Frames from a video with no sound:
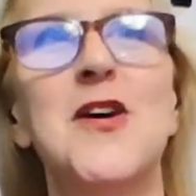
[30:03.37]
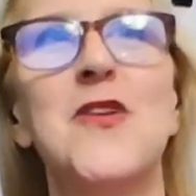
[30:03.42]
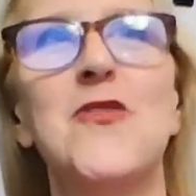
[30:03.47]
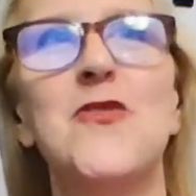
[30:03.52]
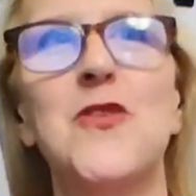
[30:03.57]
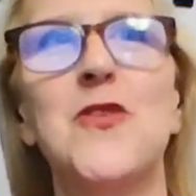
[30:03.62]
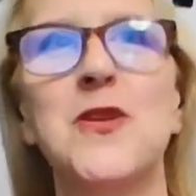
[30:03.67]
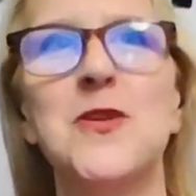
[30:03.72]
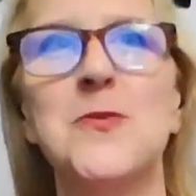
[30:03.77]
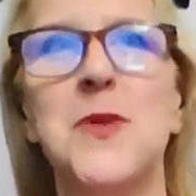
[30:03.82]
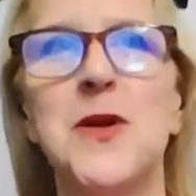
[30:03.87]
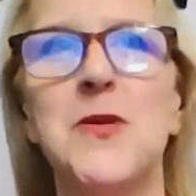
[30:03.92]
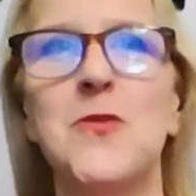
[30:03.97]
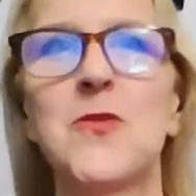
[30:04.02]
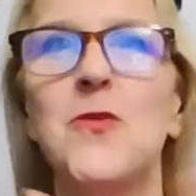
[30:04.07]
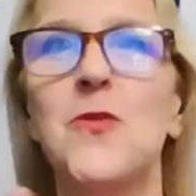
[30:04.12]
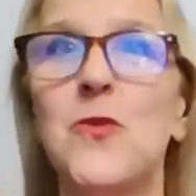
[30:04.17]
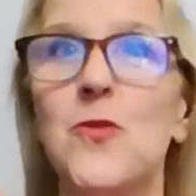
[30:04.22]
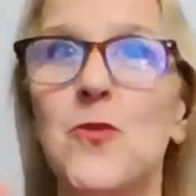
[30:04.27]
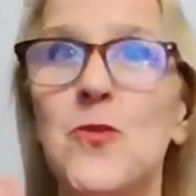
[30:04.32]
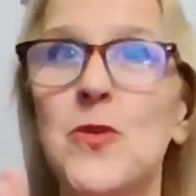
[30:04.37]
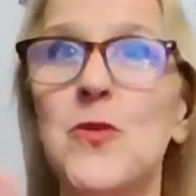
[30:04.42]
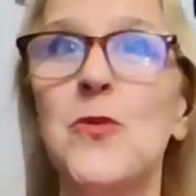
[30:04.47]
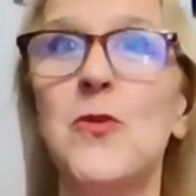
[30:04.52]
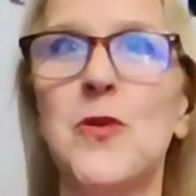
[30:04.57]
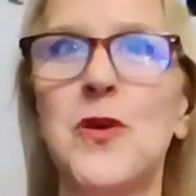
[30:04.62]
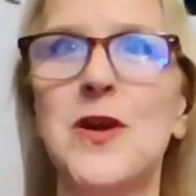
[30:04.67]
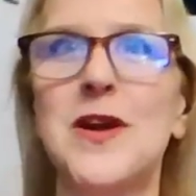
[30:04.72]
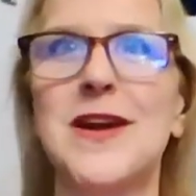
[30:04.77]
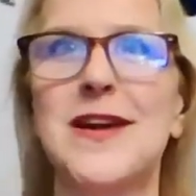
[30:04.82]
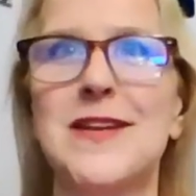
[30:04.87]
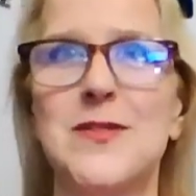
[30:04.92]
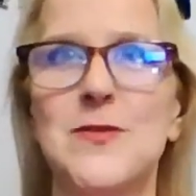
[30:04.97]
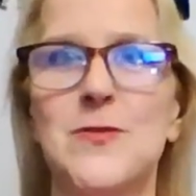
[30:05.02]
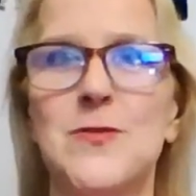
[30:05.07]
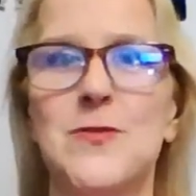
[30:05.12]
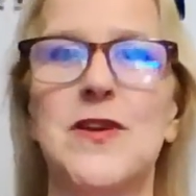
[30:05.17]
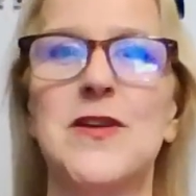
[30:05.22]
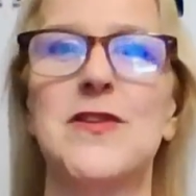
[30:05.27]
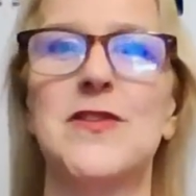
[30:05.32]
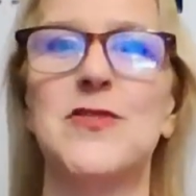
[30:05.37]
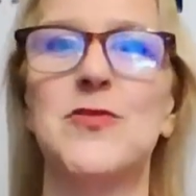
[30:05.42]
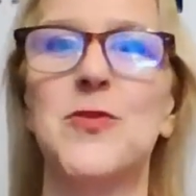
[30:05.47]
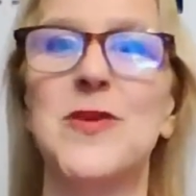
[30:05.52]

friend of mine, we were working in the warehouse.